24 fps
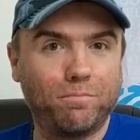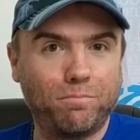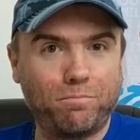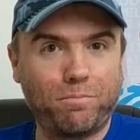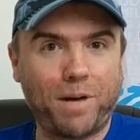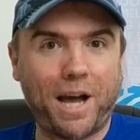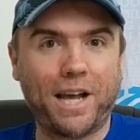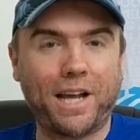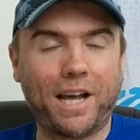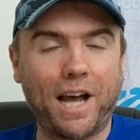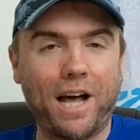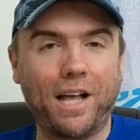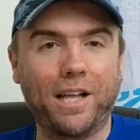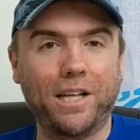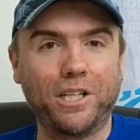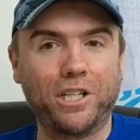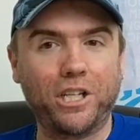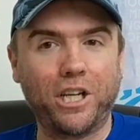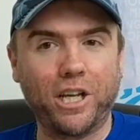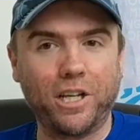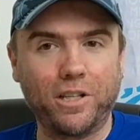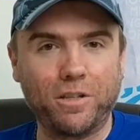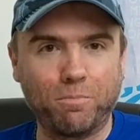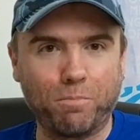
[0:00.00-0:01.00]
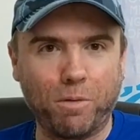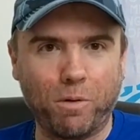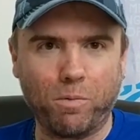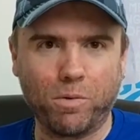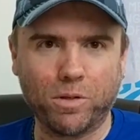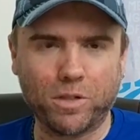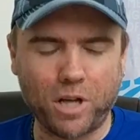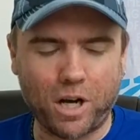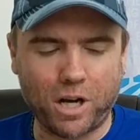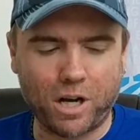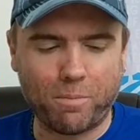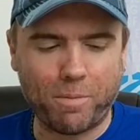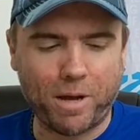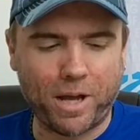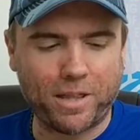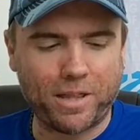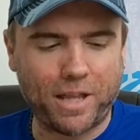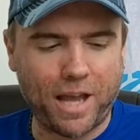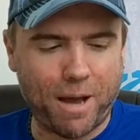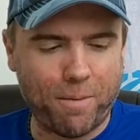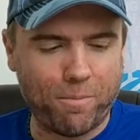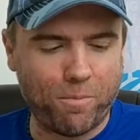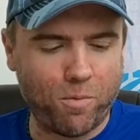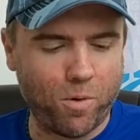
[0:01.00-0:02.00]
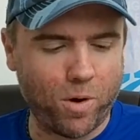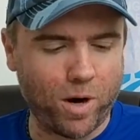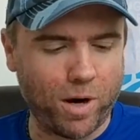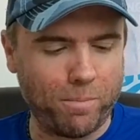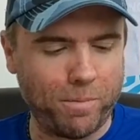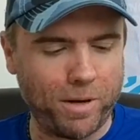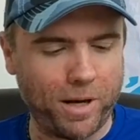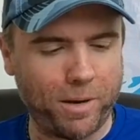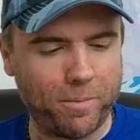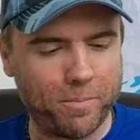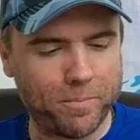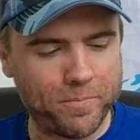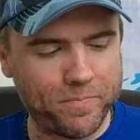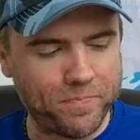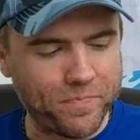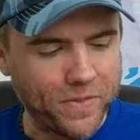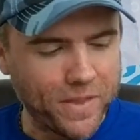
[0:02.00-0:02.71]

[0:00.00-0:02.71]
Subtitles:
Bye, college kids. But we'll talk about that more in a minute.